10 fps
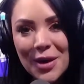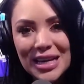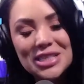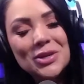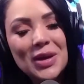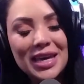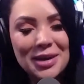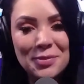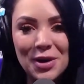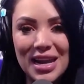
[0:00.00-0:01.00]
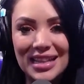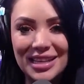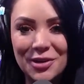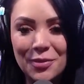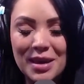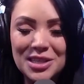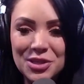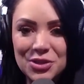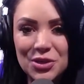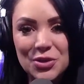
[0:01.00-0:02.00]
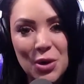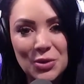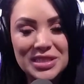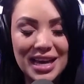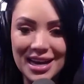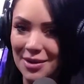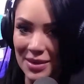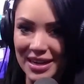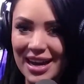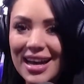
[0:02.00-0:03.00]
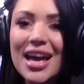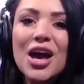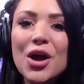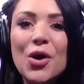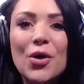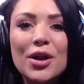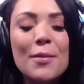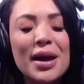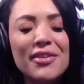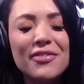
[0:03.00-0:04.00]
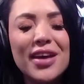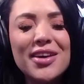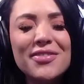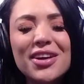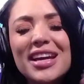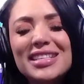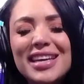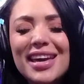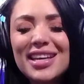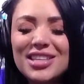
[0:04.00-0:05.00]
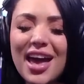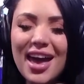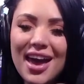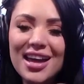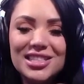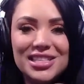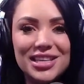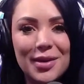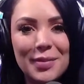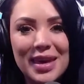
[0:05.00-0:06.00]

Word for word: que solo aquí por Latino Mixx. Yo soy tu host, Kat Cabrera, con my favorite DJ, DJ